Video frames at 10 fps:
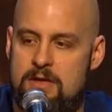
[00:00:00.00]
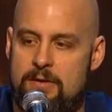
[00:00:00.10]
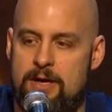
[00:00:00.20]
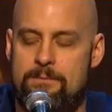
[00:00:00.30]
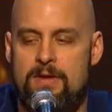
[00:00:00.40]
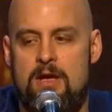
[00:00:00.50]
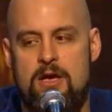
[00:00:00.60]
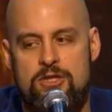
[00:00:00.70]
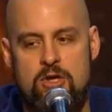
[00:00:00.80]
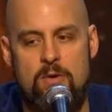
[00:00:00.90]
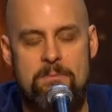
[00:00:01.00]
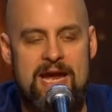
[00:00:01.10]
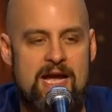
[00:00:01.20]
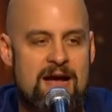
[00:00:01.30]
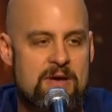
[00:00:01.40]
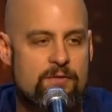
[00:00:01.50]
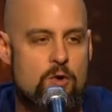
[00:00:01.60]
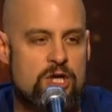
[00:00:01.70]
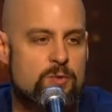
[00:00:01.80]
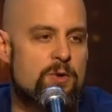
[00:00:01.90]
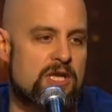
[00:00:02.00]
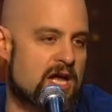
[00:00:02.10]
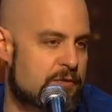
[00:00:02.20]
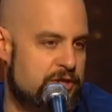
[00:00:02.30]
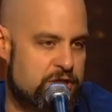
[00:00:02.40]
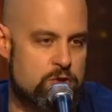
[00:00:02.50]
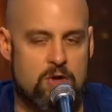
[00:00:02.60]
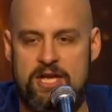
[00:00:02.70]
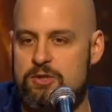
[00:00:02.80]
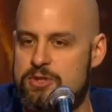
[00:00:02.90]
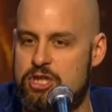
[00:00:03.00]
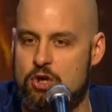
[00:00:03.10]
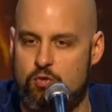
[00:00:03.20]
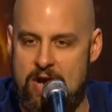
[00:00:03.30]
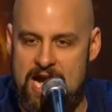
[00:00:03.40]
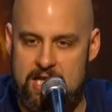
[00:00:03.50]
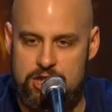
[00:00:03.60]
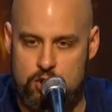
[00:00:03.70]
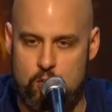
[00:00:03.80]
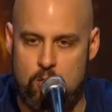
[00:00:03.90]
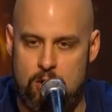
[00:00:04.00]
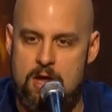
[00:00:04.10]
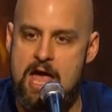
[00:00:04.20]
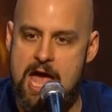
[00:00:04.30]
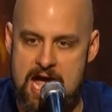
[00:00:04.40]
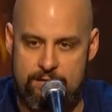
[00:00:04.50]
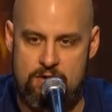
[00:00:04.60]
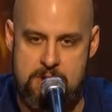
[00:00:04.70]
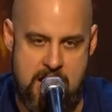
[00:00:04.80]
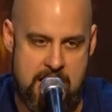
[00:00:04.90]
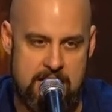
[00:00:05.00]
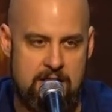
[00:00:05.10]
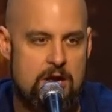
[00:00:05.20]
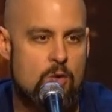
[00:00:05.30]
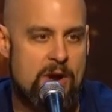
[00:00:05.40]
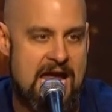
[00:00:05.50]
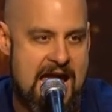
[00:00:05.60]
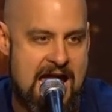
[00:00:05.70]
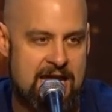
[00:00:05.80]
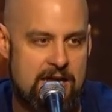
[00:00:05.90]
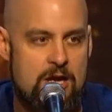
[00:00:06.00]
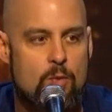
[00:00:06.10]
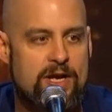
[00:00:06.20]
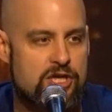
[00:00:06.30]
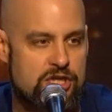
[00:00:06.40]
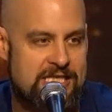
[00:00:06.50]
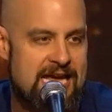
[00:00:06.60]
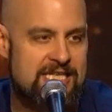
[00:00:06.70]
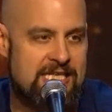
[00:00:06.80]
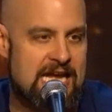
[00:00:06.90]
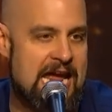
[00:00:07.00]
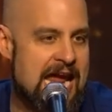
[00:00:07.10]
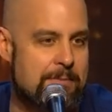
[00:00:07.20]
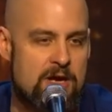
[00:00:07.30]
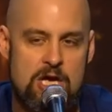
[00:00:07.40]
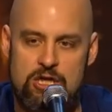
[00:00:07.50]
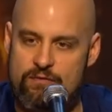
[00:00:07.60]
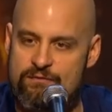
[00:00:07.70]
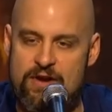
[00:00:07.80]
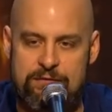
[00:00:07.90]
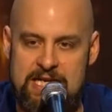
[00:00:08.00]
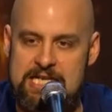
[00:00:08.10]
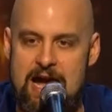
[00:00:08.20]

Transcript: there we go. So Make Combat, of course, we were in love with this tool. This was the greatest tool ever made. We had it. We could just test the game 50